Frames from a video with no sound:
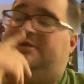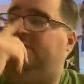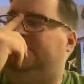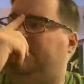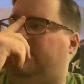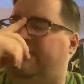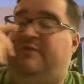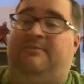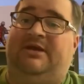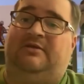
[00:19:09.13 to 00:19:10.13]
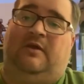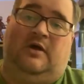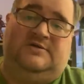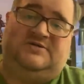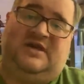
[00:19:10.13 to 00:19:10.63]
Lilly's autograph on a big
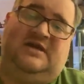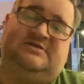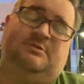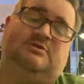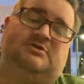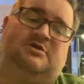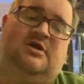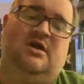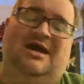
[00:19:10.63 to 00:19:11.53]
Lost cast poster.